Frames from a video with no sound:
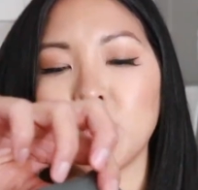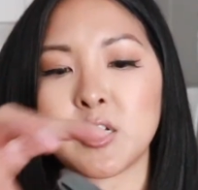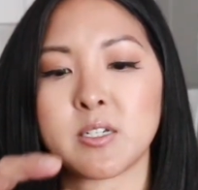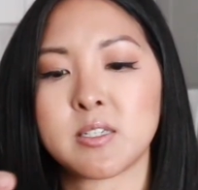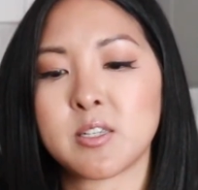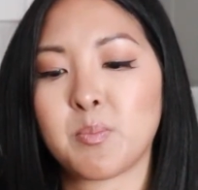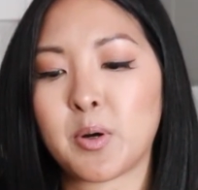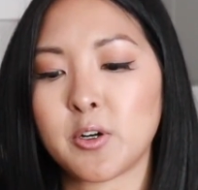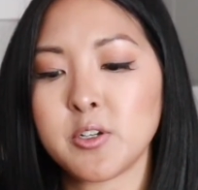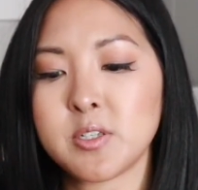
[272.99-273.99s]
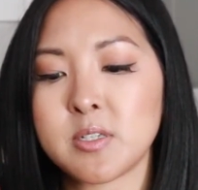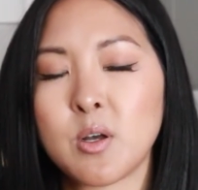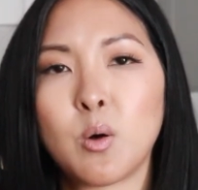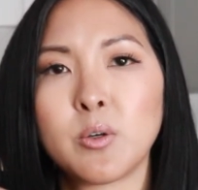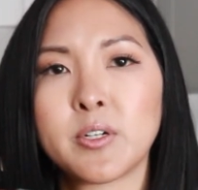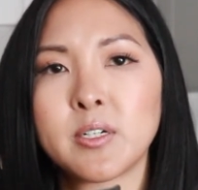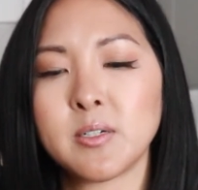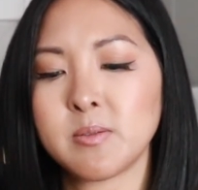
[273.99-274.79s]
which is the purse holder.